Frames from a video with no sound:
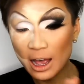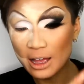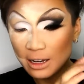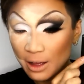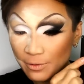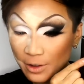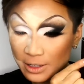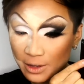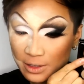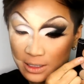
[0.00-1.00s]
and I'm
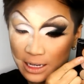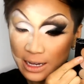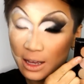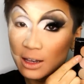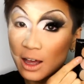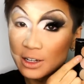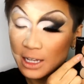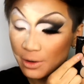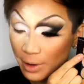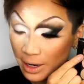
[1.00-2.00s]
first going to take
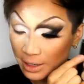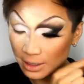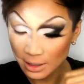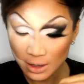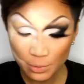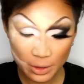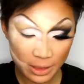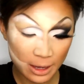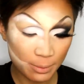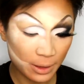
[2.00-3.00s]
Latte right here with
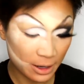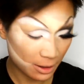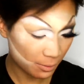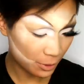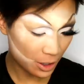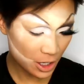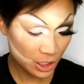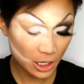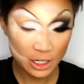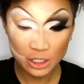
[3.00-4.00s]
a blending
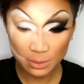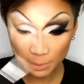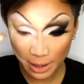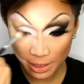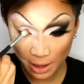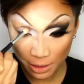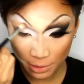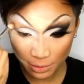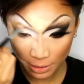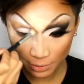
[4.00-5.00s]
brush and just blend that
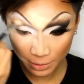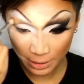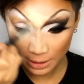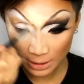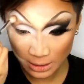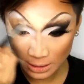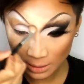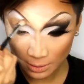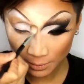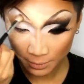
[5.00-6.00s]
through the crease.
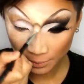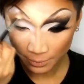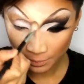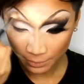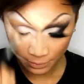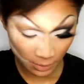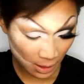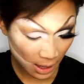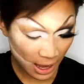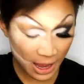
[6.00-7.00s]

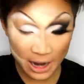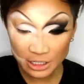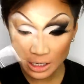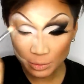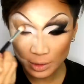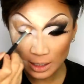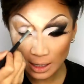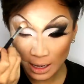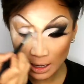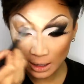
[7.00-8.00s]
I actually really
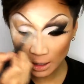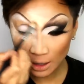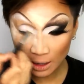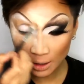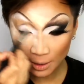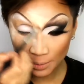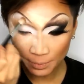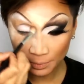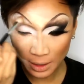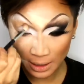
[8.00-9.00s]
like
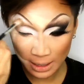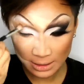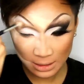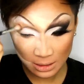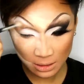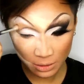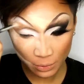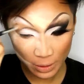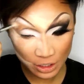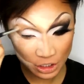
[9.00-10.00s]
Alaska's look
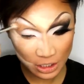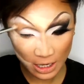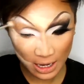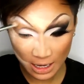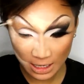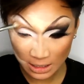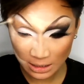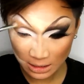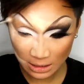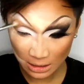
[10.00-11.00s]
when she
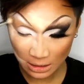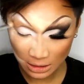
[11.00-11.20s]
has